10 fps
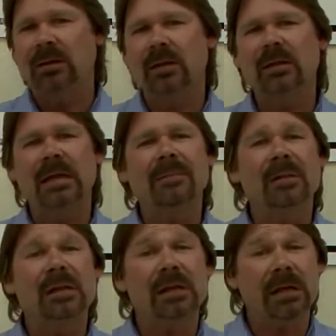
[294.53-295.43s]
the seam
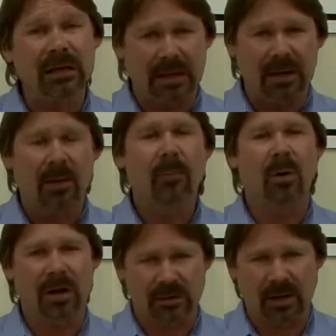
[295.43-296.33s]
sealing
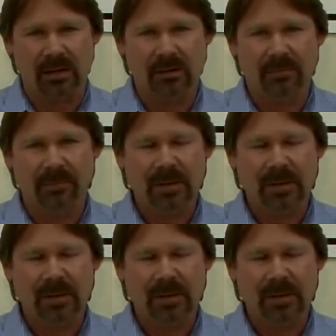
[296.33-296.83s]
process.